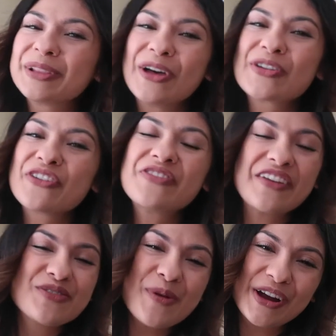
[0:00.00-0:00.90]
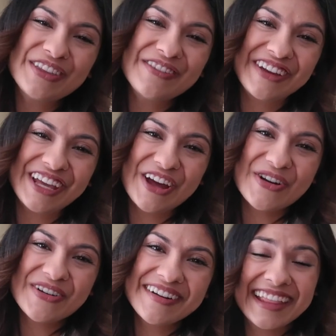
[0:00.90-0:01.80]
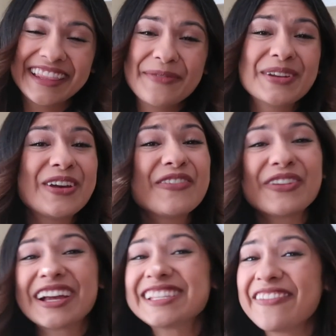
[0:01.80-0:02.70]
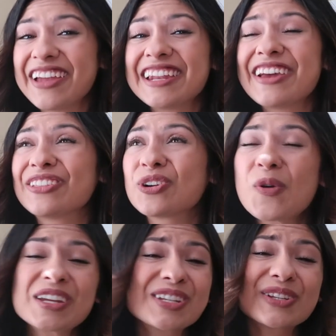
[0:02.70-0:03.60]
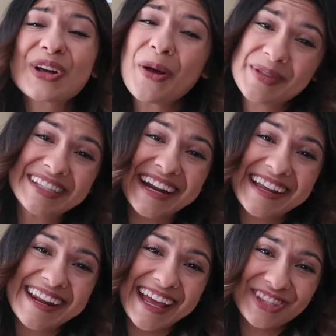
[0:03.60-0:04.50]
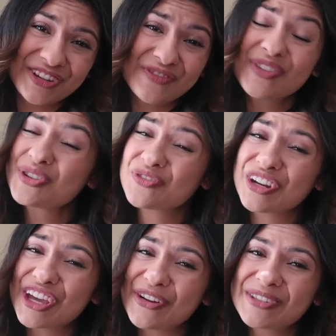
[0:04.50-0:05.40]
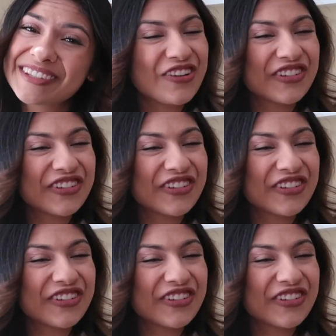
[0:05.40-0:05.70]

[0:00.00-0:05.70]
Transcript: below your favorite part of the video and let me know if you guys have any other questions or comments that I can answer in future videos. Don't